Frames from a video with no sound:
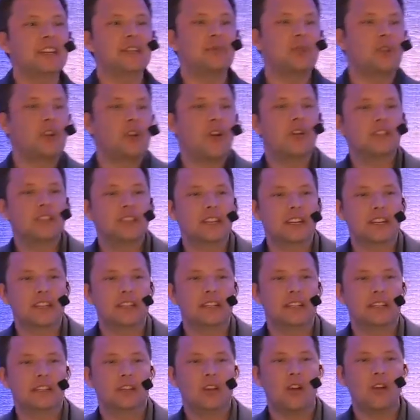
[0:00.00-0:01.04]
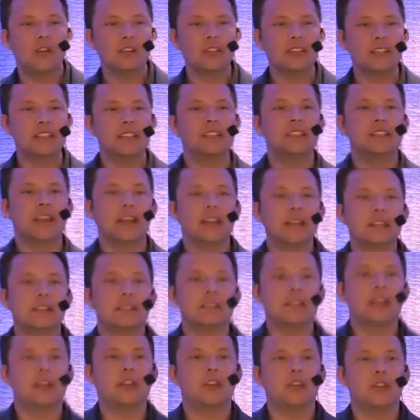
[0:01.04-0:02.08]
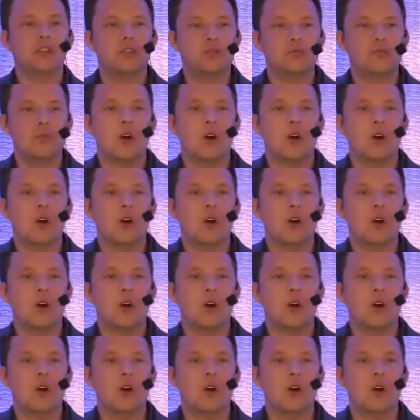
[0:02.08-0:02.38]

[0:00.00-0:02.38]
is what context is. Context is understanding your